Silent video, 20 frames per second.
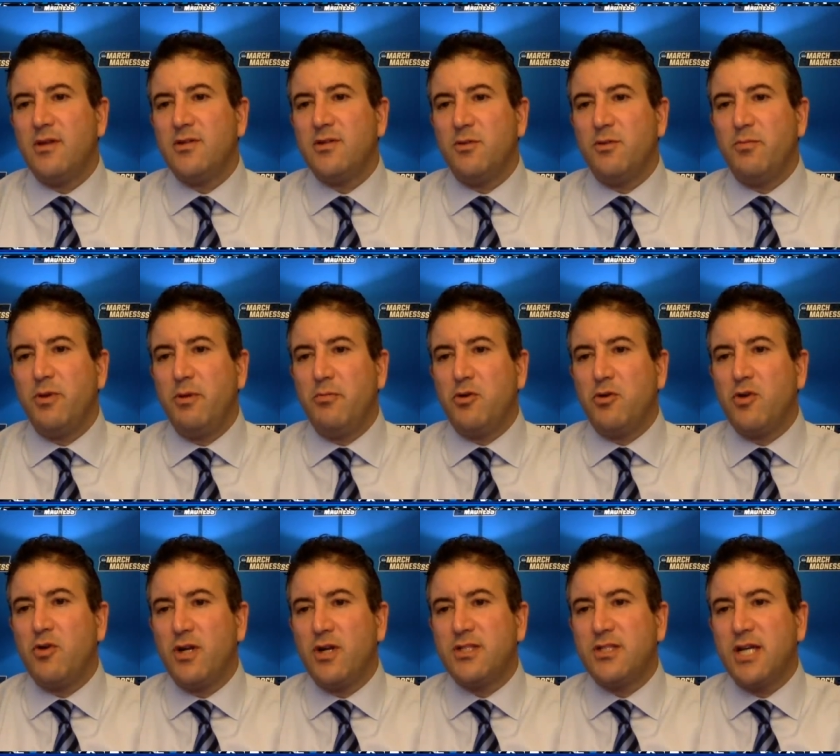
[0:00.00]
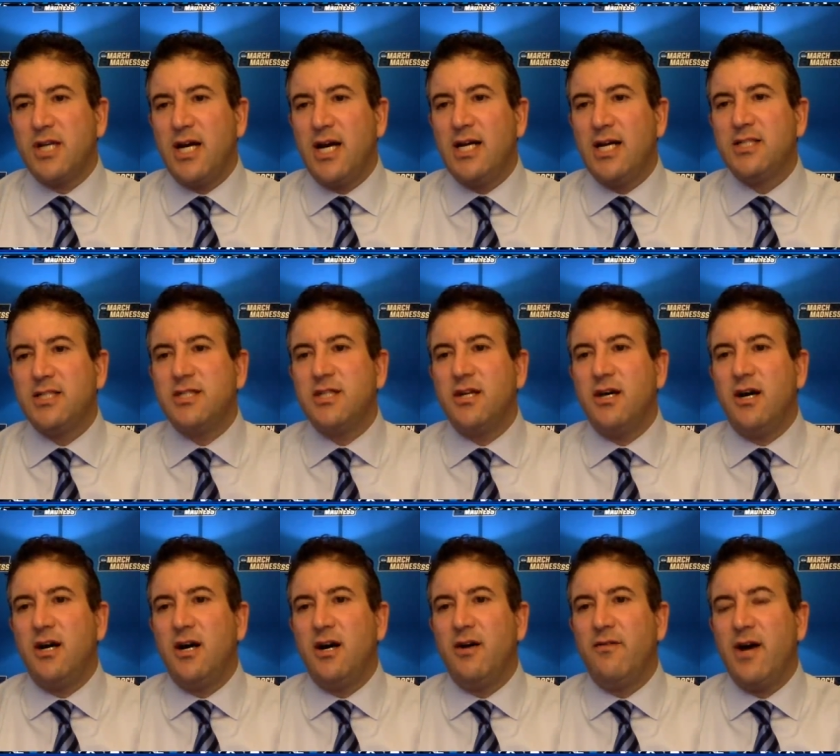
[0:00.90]
so people criticized
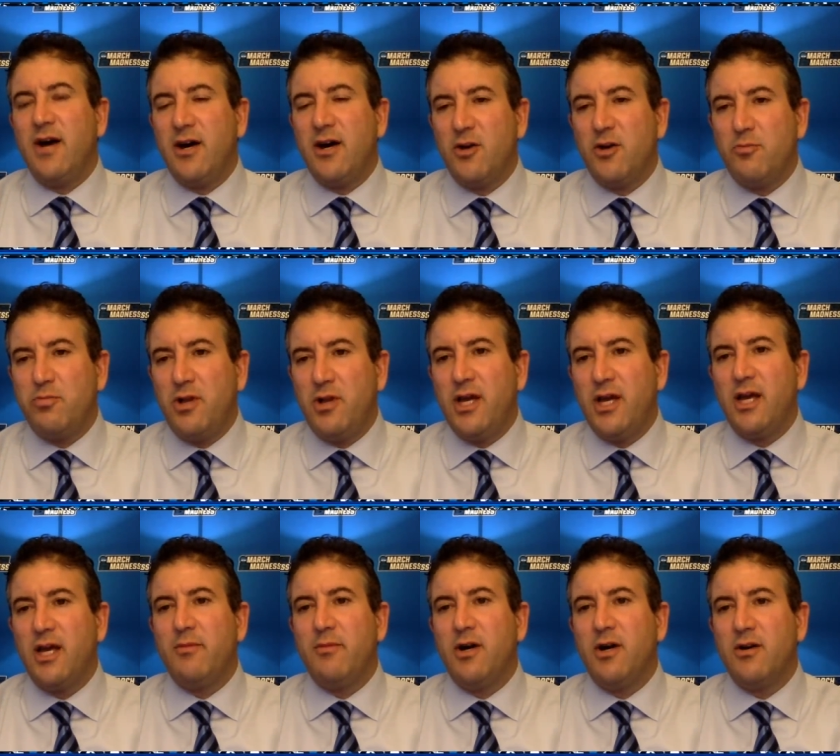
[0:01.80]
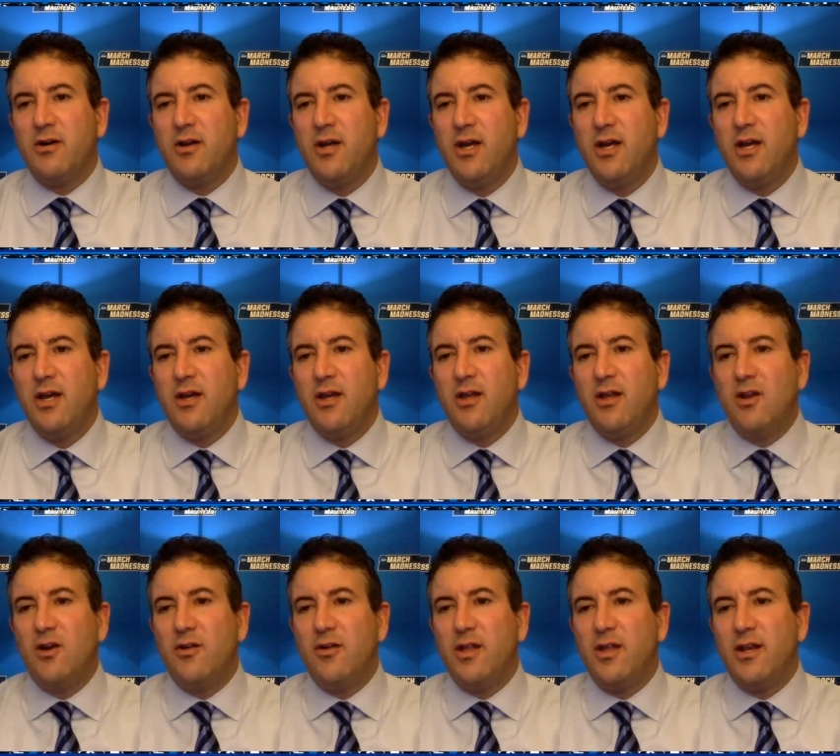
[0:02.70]
of how you're playing about,
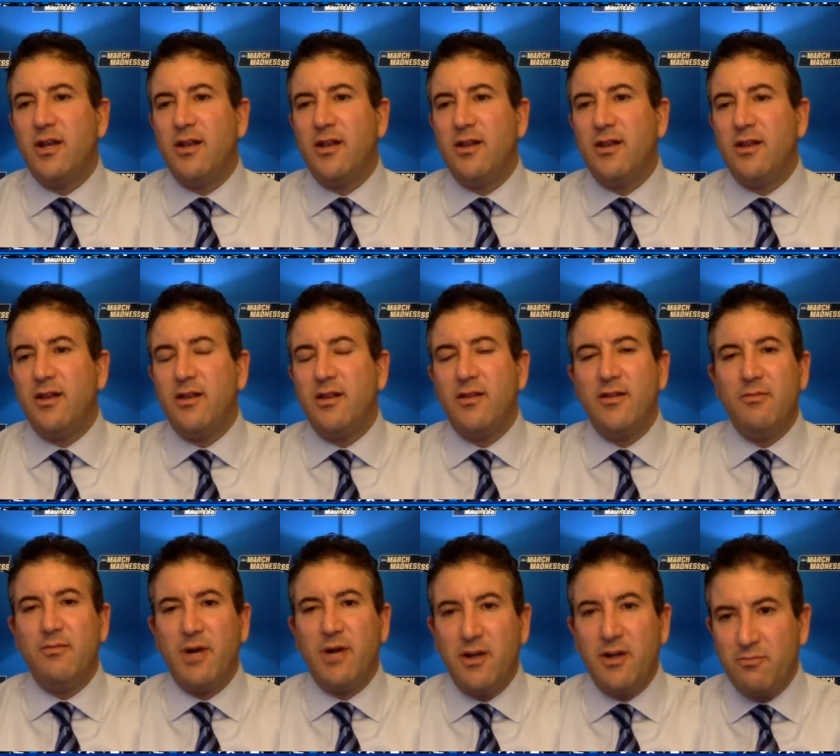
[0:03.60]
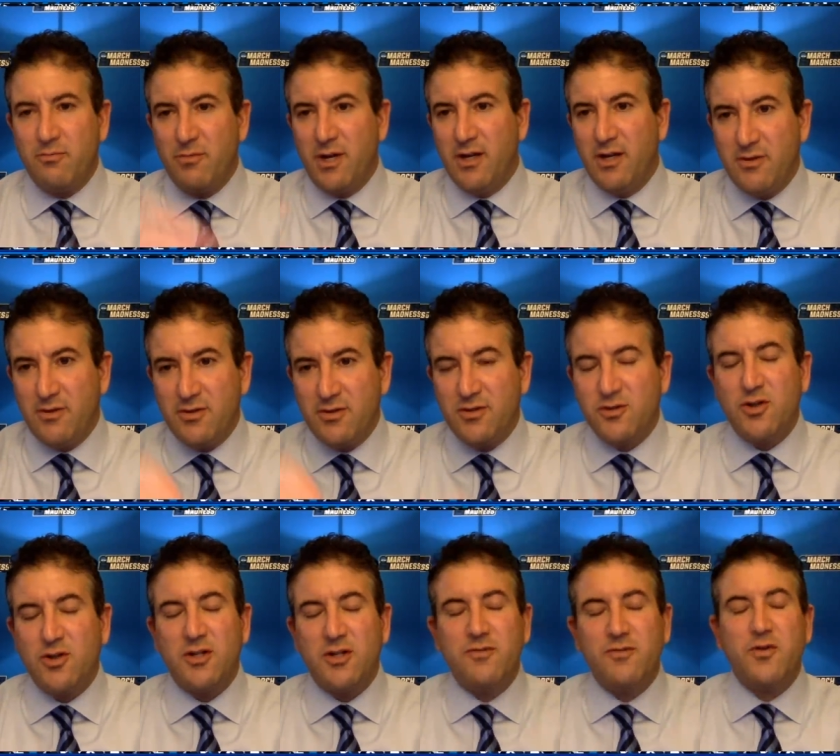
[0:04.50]
you know, that my my
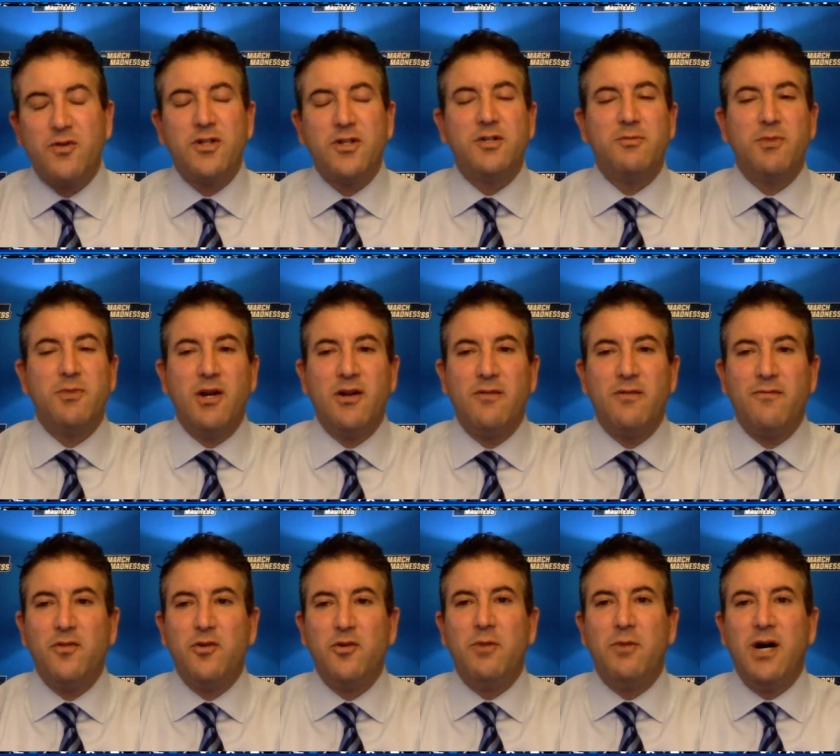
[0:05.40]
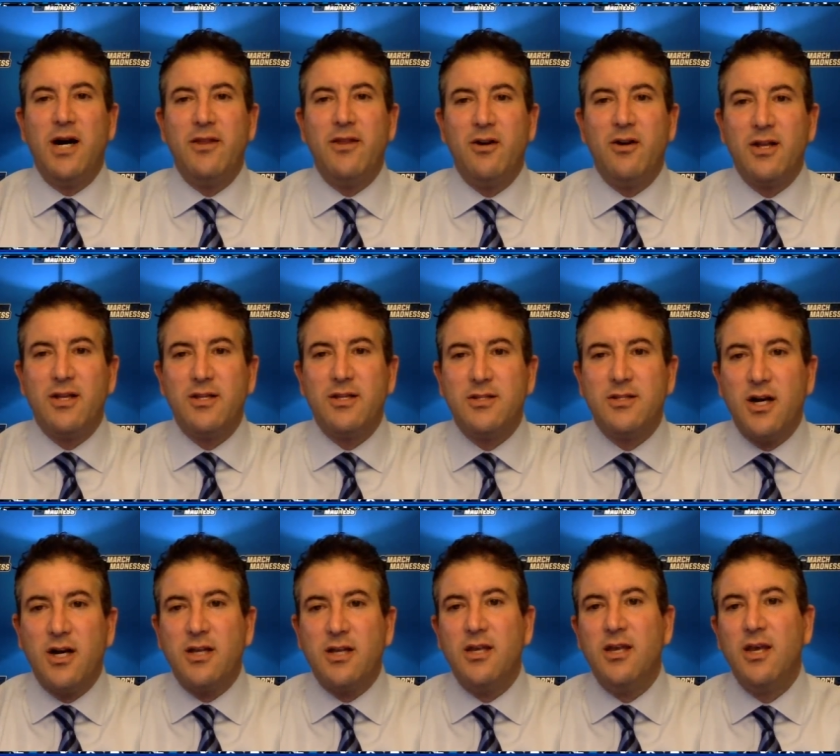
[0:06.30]
constructive criticism there flew by there on
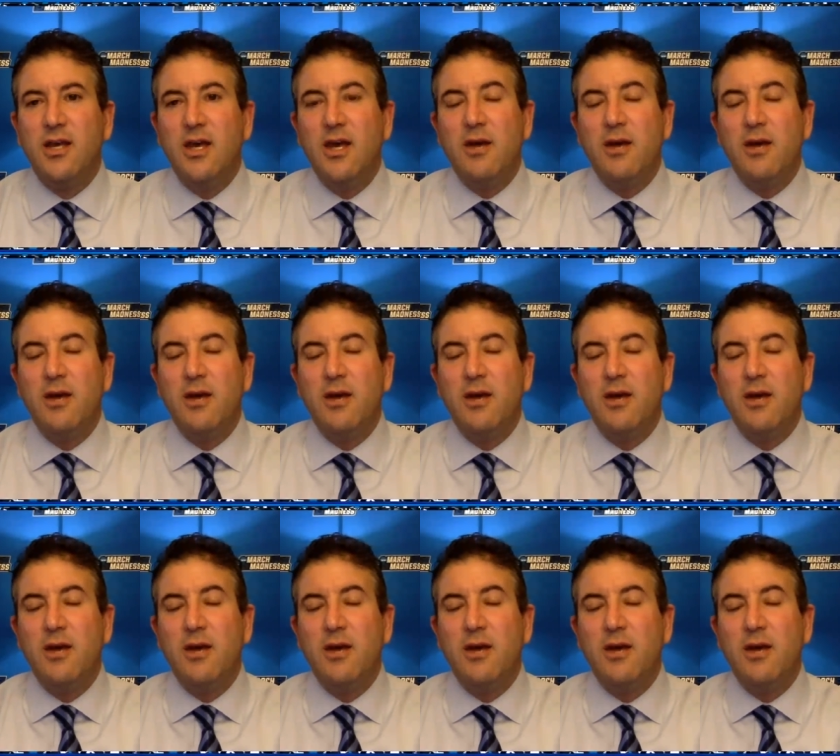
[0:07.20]
Kentucky.